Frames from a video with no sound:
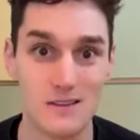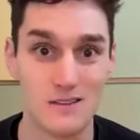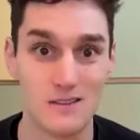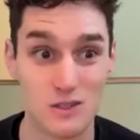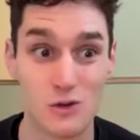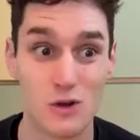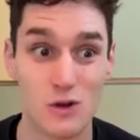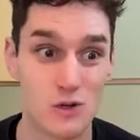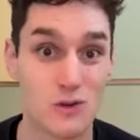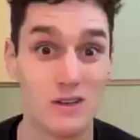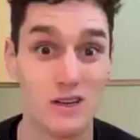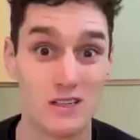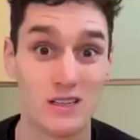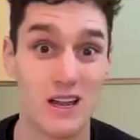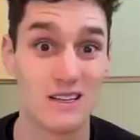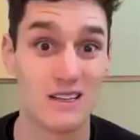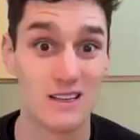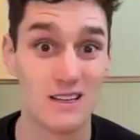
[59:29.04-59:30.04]
structuring,
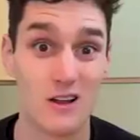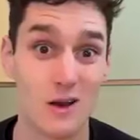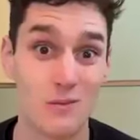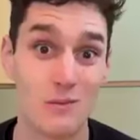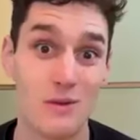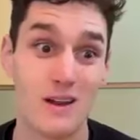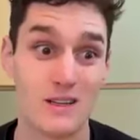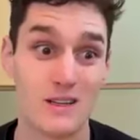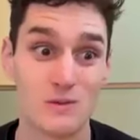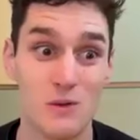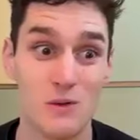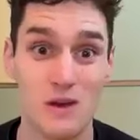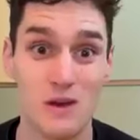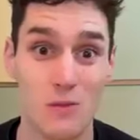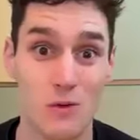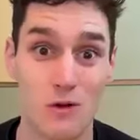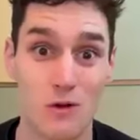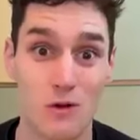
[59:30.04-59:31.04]
digitizing, and automating is what we
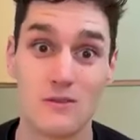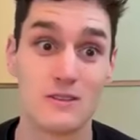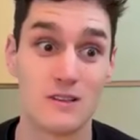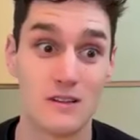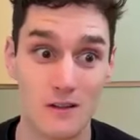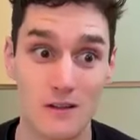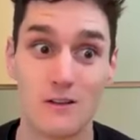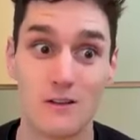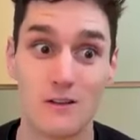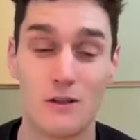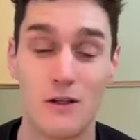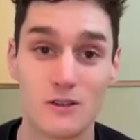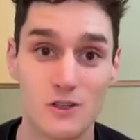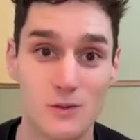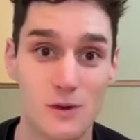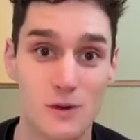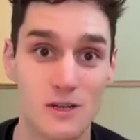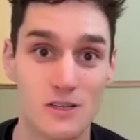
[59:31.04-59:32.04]
need more. There's a
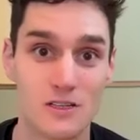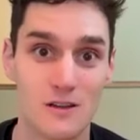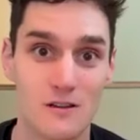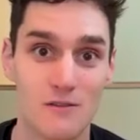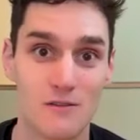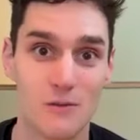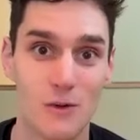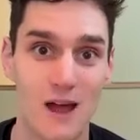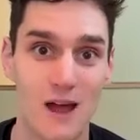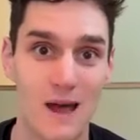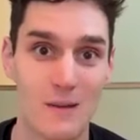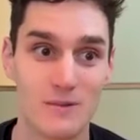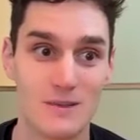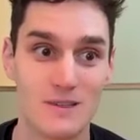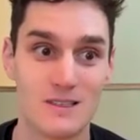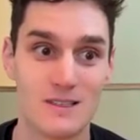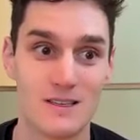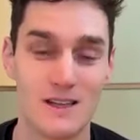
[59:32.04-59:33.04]
lot too much of what
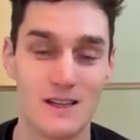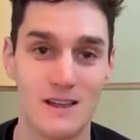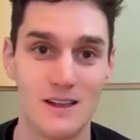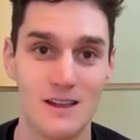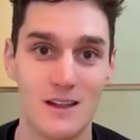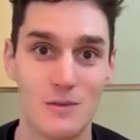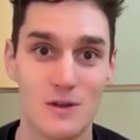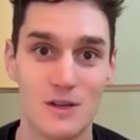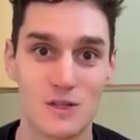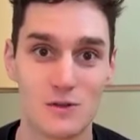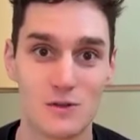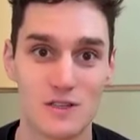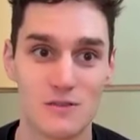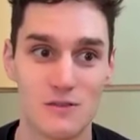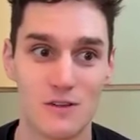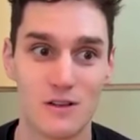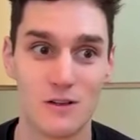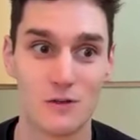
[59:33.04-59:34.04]
happens in the
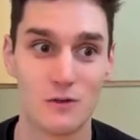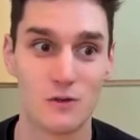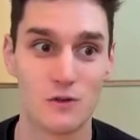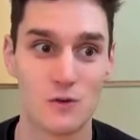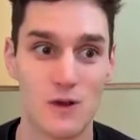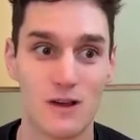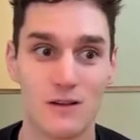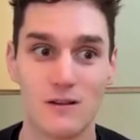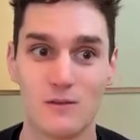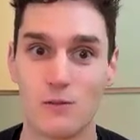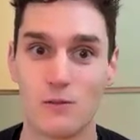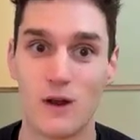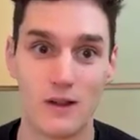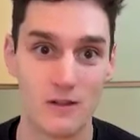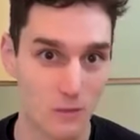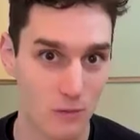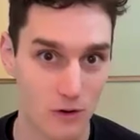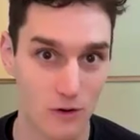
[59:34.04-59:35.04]
administration of the clinical trial, of
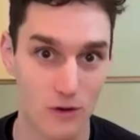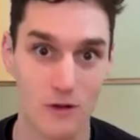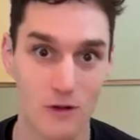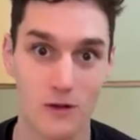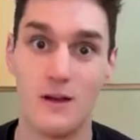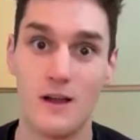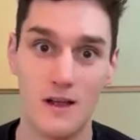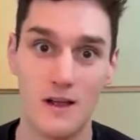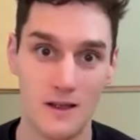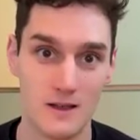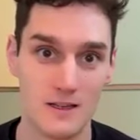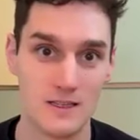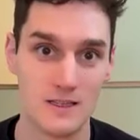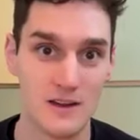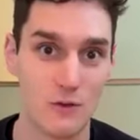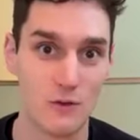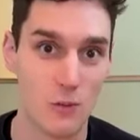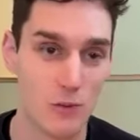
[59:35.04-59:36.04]
writing the protocol,
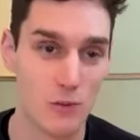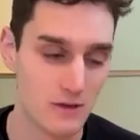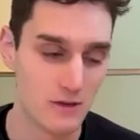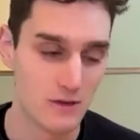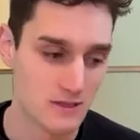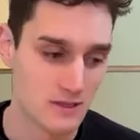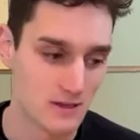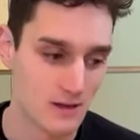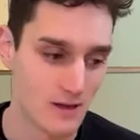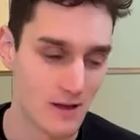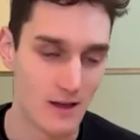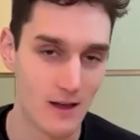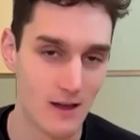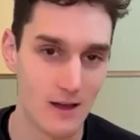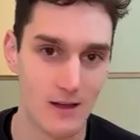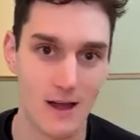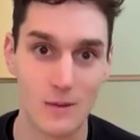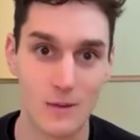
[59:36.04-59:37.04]
safety reports,
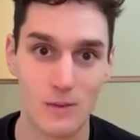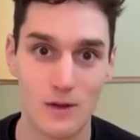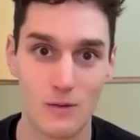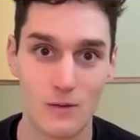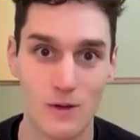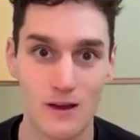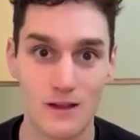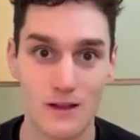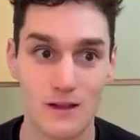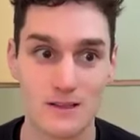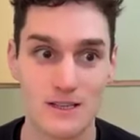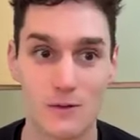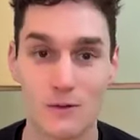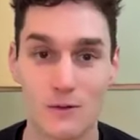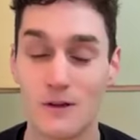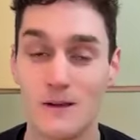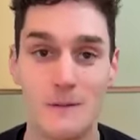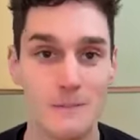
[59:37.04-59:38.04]
IB writing,
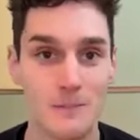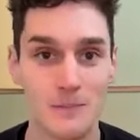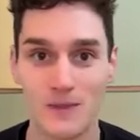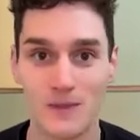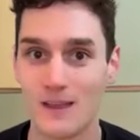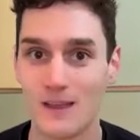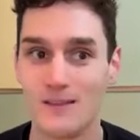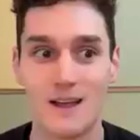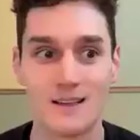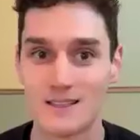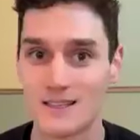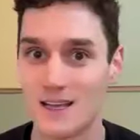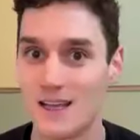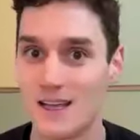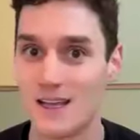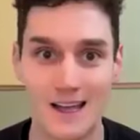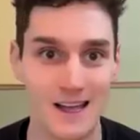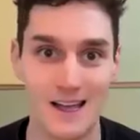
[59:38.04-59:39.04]
etc. That's